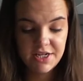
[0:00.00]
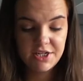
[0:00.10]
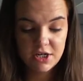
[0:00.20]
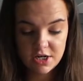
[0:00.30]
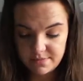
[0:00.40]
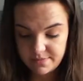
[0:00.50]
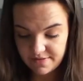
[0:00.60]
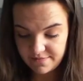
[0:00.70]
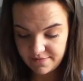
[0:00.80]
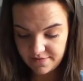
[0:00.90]

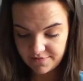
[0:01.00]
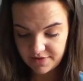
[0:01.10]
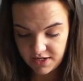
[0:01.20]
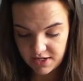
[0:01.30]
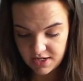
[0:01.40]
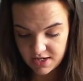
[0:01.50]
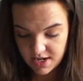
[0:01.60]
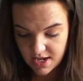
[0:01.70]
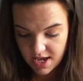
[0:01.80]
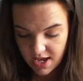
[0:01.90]

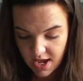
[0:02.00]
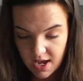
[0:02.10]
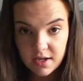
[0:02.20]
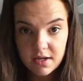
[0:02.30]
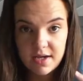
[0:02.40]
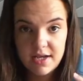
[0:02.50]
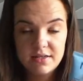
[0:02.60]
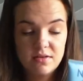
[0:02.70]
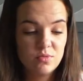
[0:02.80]
£9.50,